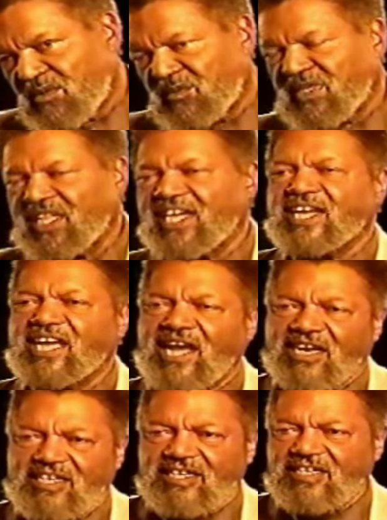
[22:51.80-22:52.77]
when they
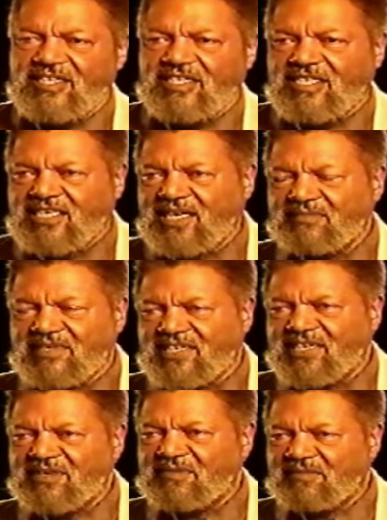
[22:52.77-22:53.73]
got guns the same
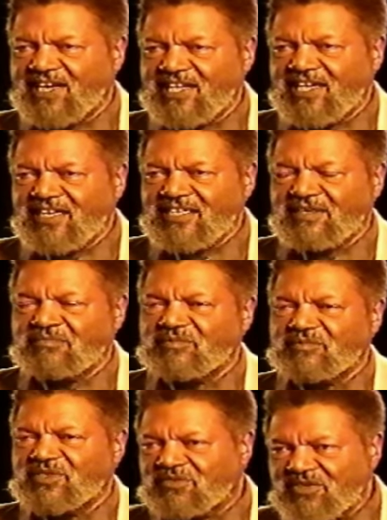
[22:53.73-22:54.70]
as everybody else,
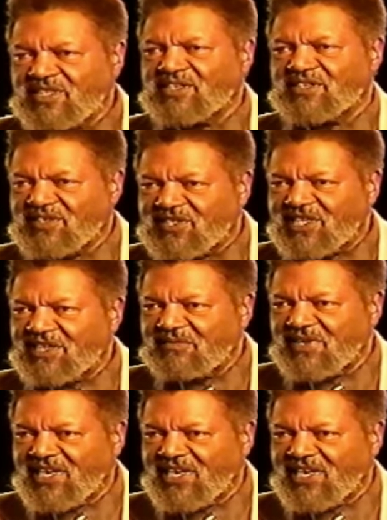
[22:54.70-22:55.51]
they'd be treated the same